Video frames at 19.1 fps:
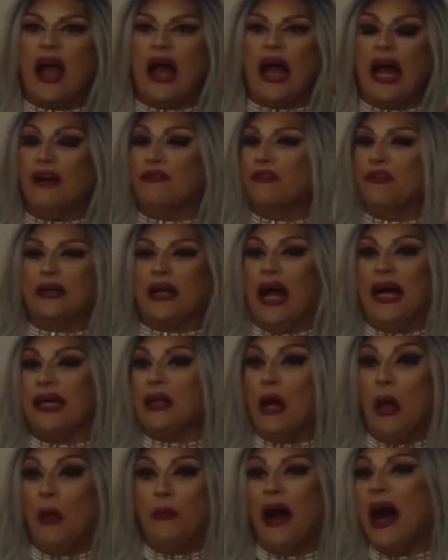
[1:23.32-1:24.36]
I
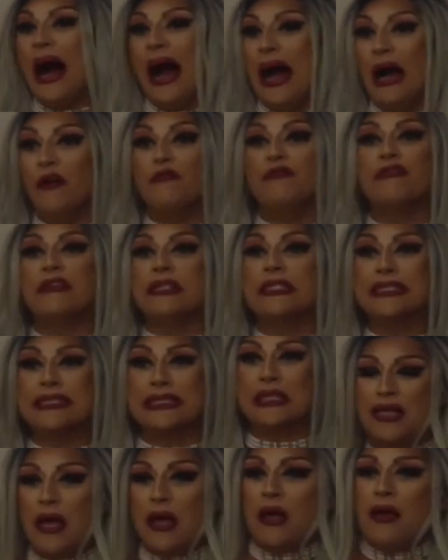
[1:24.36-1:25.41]
forgot all my
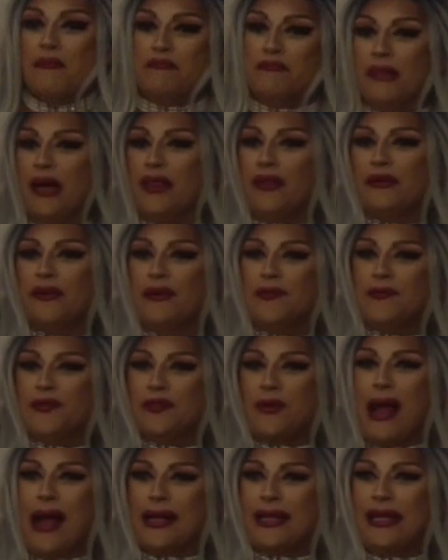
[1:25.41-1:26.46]
outfits. Mother of
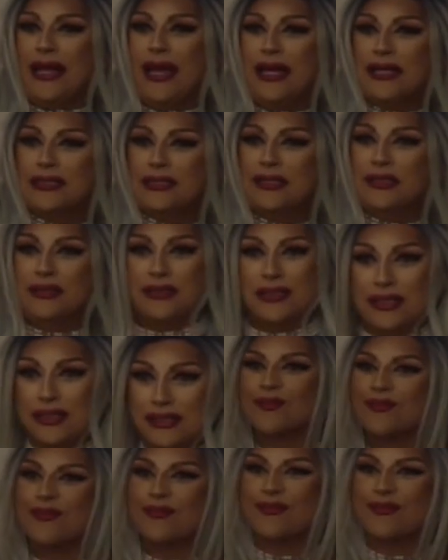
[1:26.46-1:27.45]
dragon ass look.